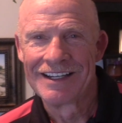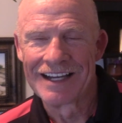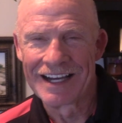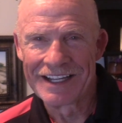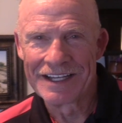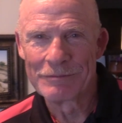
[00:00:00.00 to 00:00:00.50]

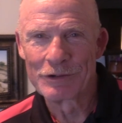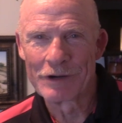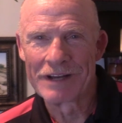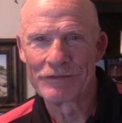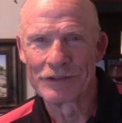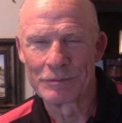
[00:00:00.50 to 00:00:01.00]
I am
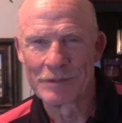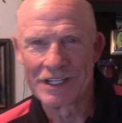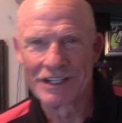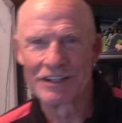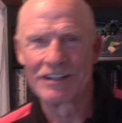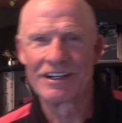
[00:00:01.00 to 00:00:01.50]
grateful to be
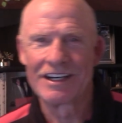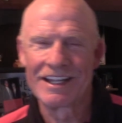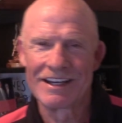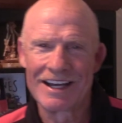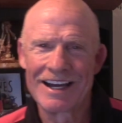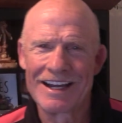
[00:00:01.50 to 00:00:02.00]
here,
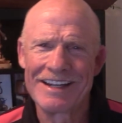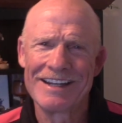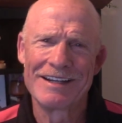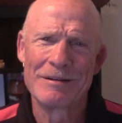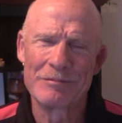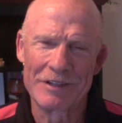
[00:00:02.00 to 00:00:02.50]
and I
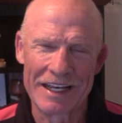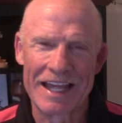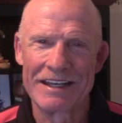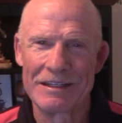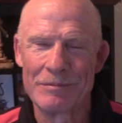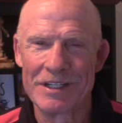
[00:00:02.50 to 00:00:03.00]
am
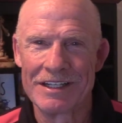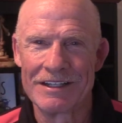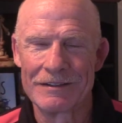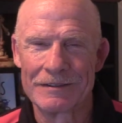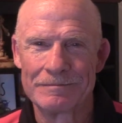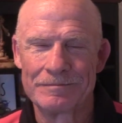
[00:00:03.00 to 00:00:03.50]
glad to be
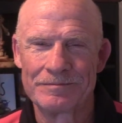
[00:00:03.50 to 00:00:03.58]
here.